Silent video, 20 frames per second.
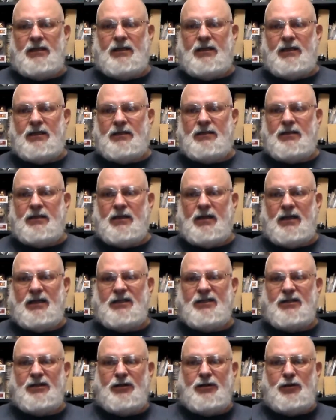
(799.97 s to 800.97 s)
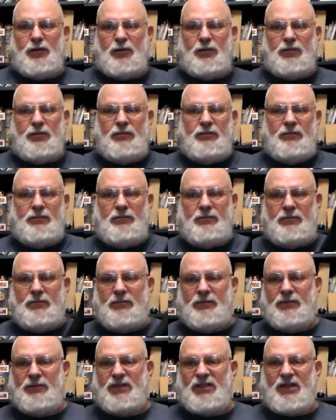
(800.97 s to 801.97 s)
it's a nice little
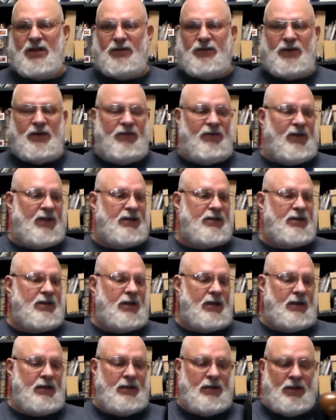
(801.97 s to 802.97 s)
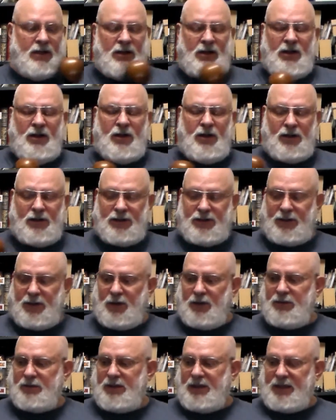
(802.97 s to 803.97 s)
self-defense thing.
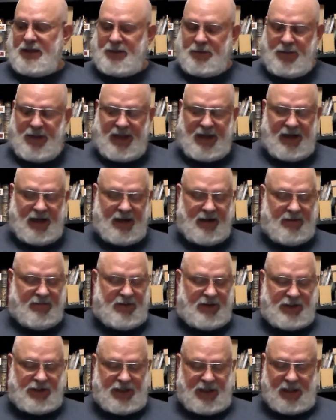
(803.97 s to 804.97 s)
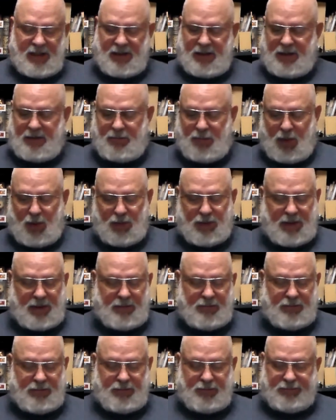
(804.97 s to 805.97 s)
Also, it's made out of injected
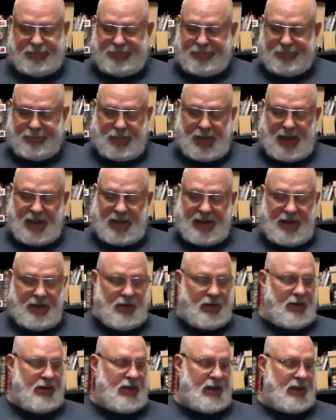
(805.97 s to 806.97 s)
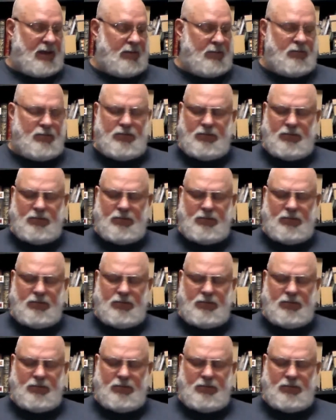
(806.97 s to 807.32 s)
molded polyurethane.